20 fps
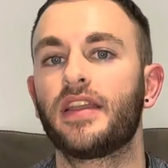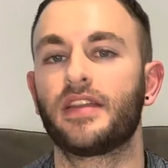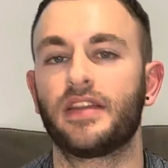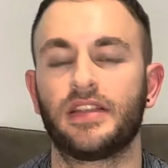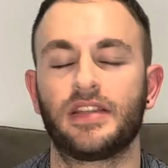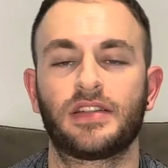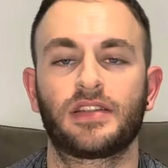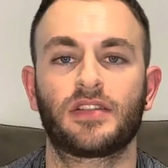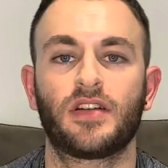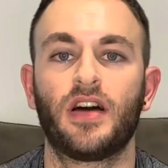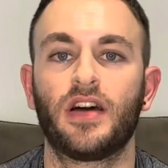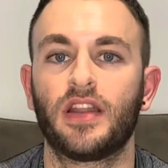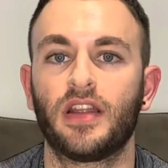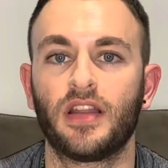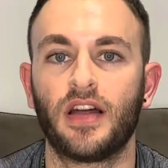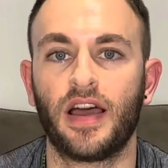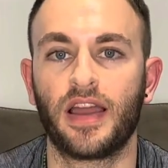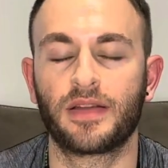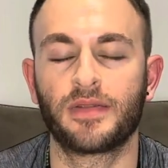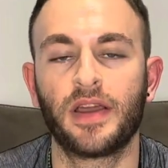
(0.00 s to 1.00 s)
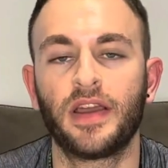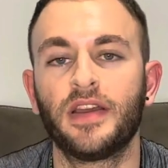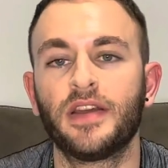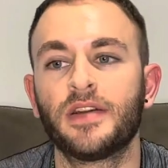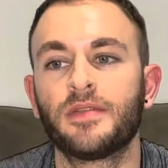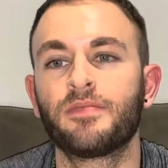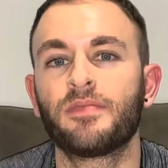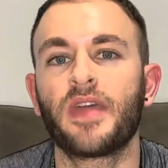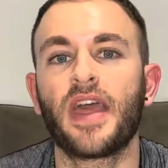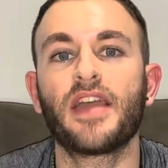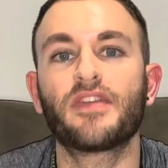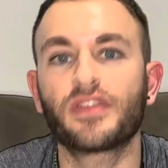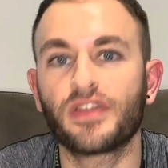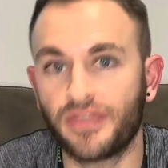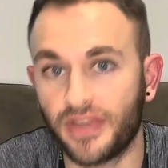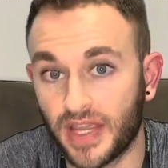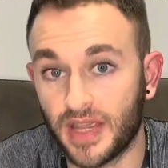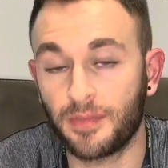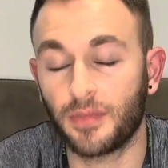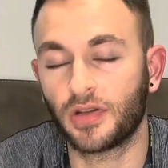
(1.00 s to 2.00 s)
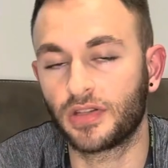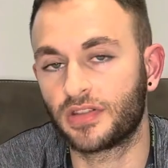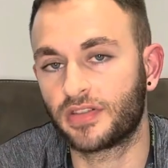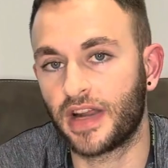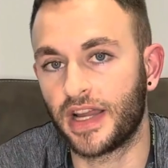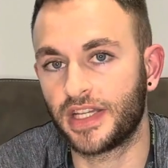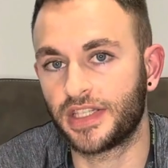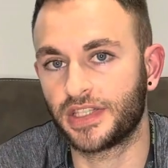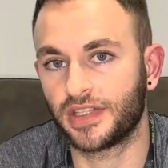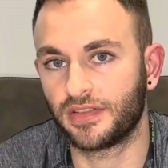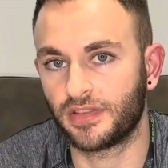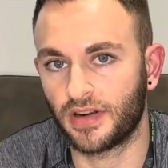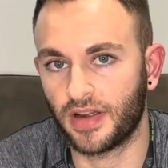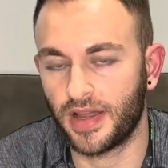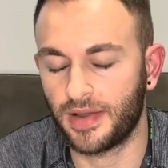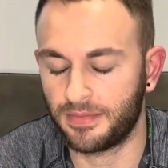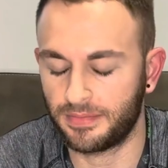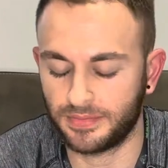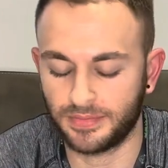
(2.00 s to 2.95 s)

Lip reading: It's kind of like everything in moderation, right?